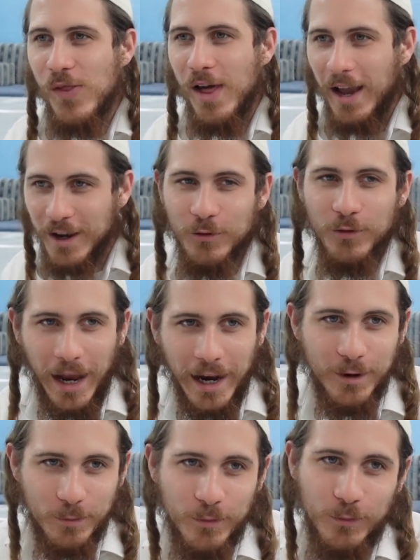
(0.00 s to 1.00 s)
I can
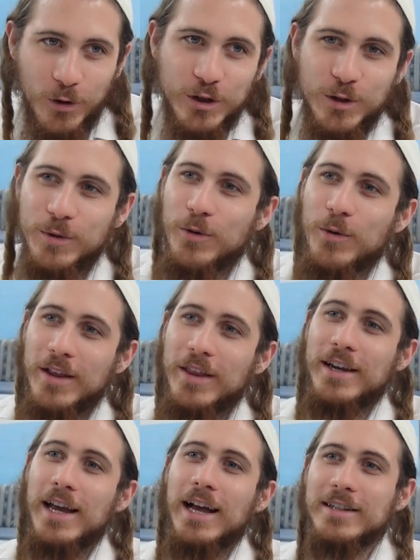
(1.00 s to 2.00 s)
push him in a way that
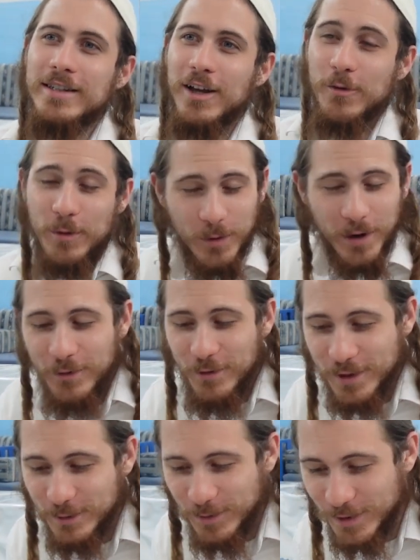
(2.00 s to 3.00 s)
he has to help me, whatever
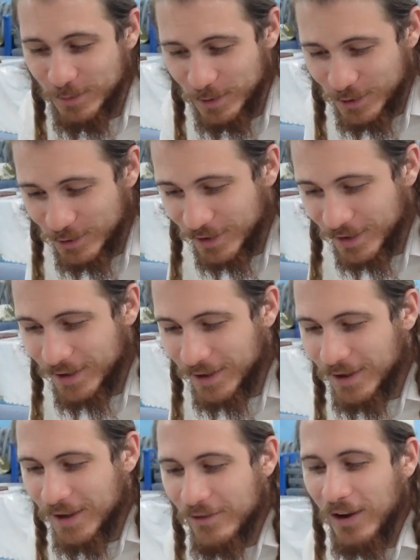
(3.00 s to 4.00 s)
this means spiritually.
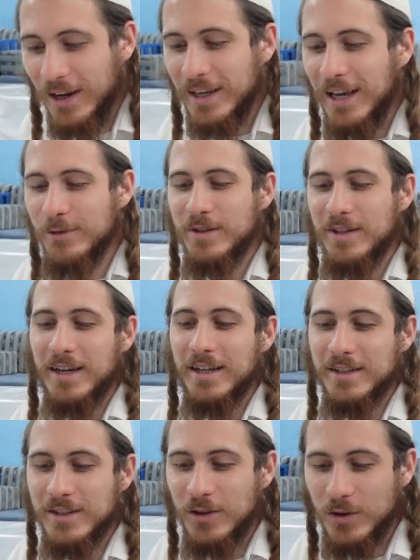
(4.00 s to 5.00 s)
Al ken b'tei
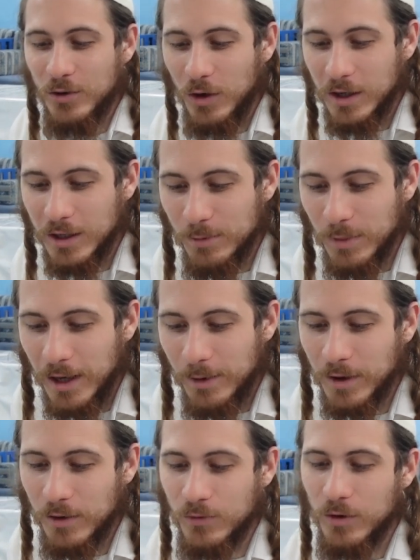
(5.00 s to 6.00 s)
knesiyot nohagim b'hem
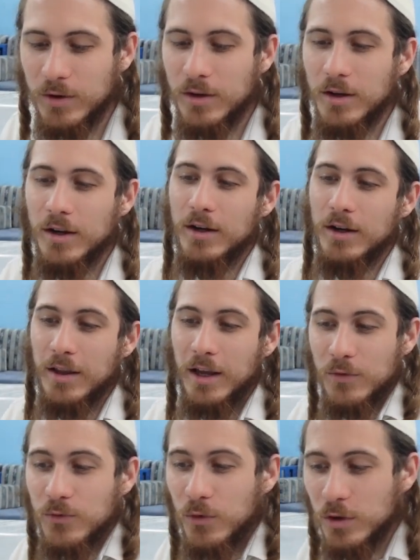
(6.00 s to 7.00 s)
kavod.
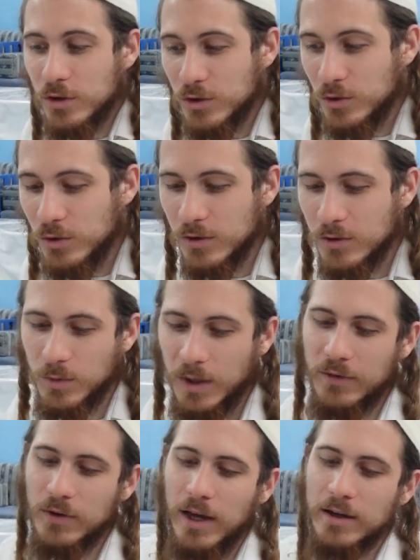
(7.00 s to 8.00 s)
Therefore, shuls, we
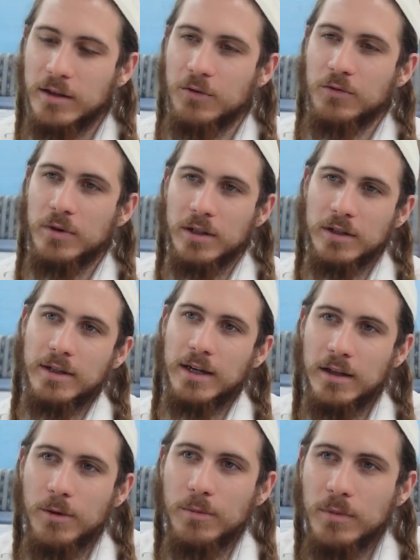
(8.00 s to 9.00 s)
have to act differently inside
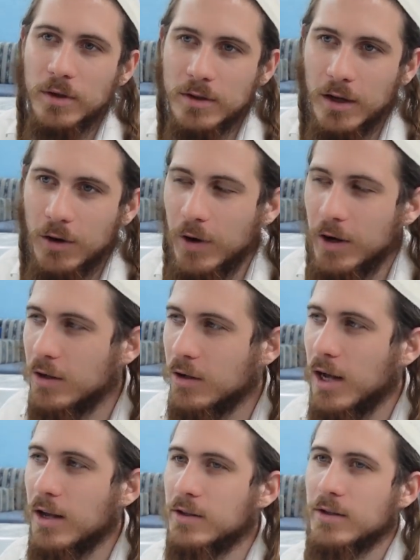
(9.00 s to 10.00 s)
them. It's not a regular
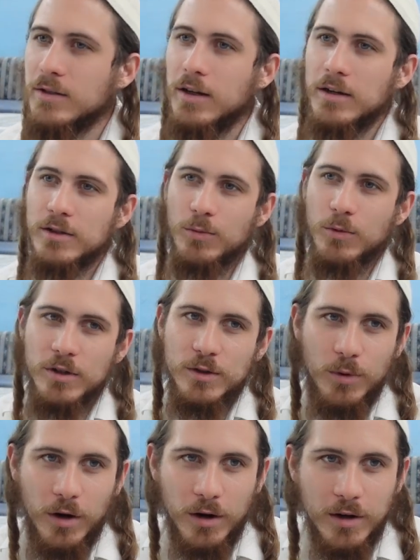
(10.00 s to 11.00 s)
house, it's not a sports
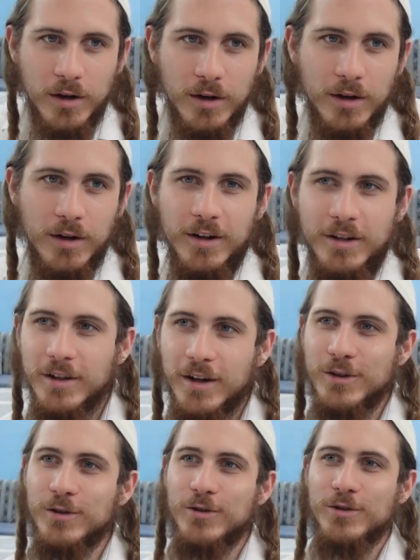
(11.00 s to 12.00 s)
bar. It's not a
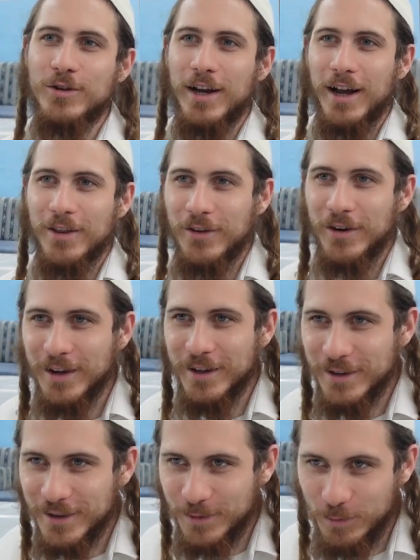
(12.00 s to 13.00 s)
social gathering,
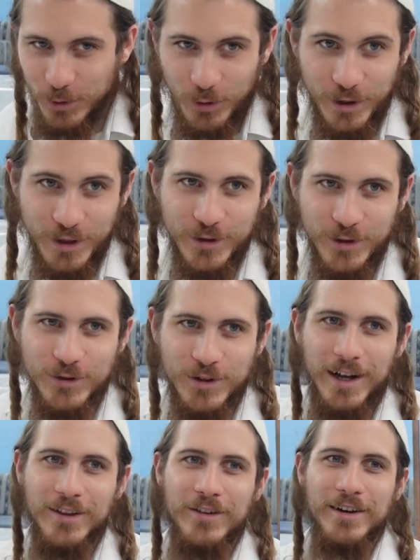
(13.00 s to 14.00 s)
it's purely a social
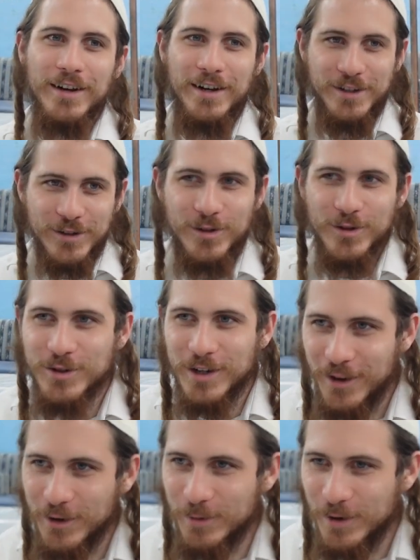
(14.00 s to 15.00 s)
gathering. It is a social
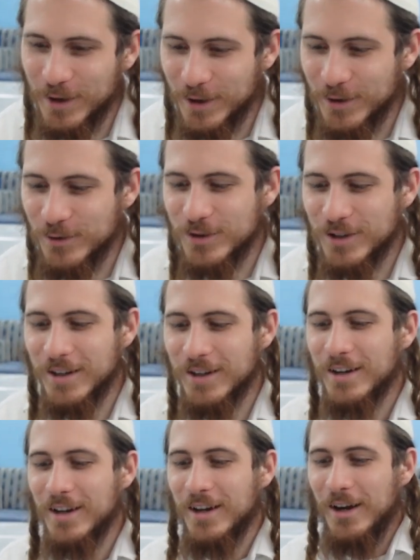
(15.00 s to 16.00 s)
gathering, but in Kedusha,
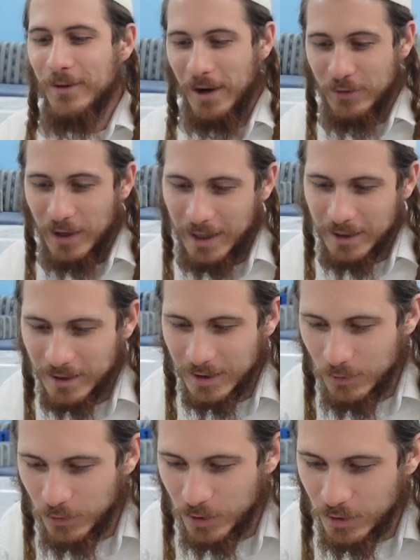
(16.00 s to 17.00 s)
we have to act in
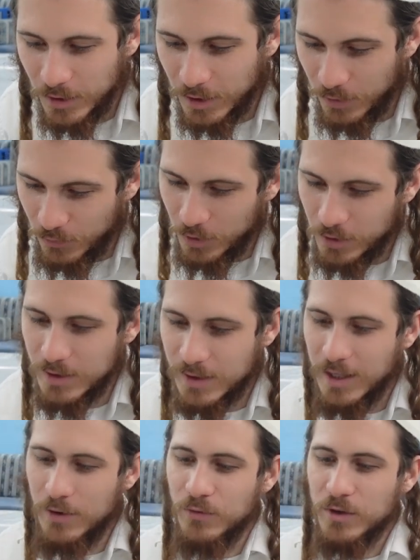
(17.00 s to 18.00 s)
Kavod. Kavod is
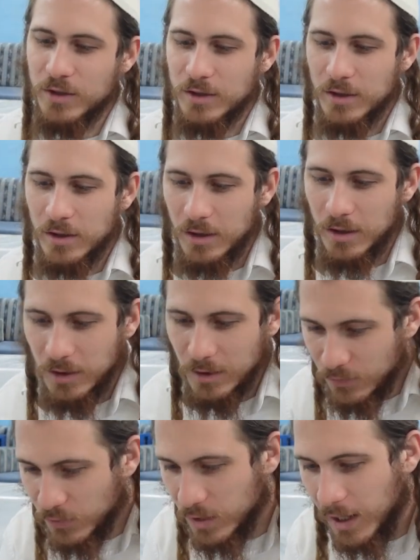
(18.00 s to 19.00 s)
Nefesh.
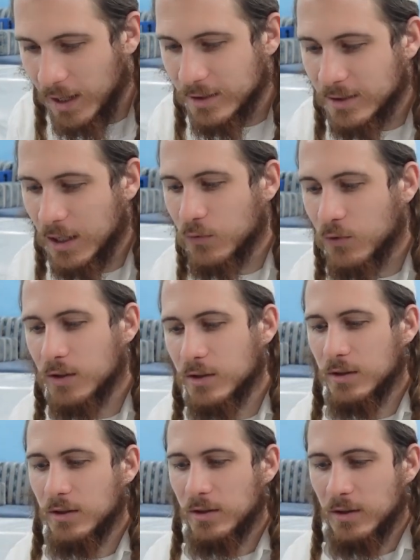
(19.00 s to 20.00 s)
Tefillah is Nefesh.